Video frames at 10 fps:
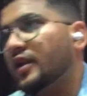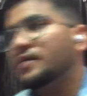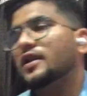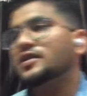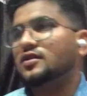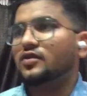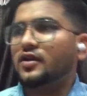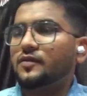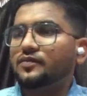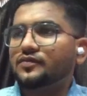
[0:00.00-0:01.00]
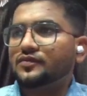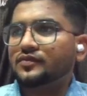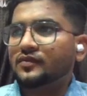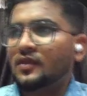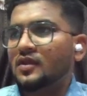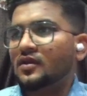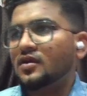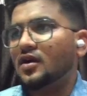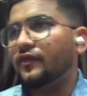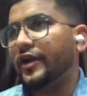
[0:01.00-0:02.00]
manager, okay,
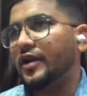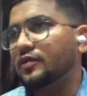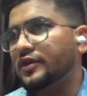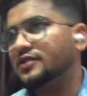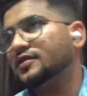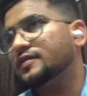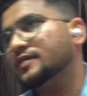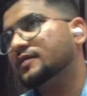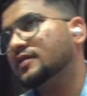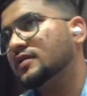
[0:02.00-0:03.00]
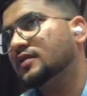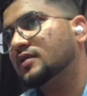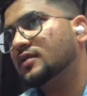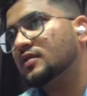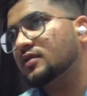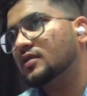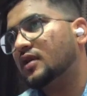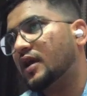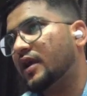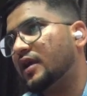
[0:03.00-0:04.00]
of AWS,
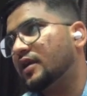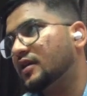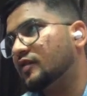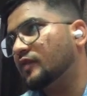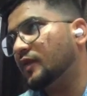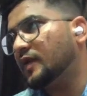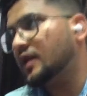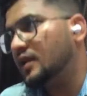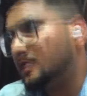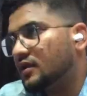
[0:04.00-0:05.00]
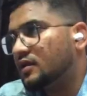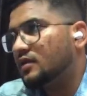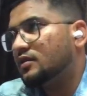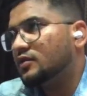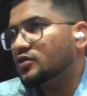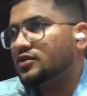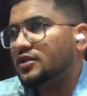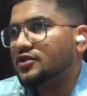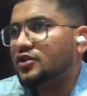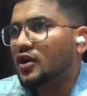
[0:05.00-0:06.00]
and we will use
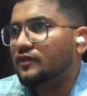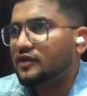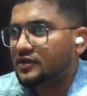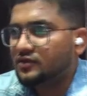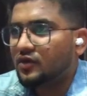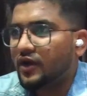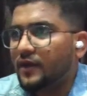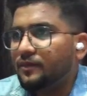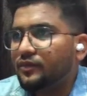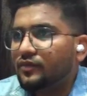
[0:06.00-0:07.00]
instead of this. Okay,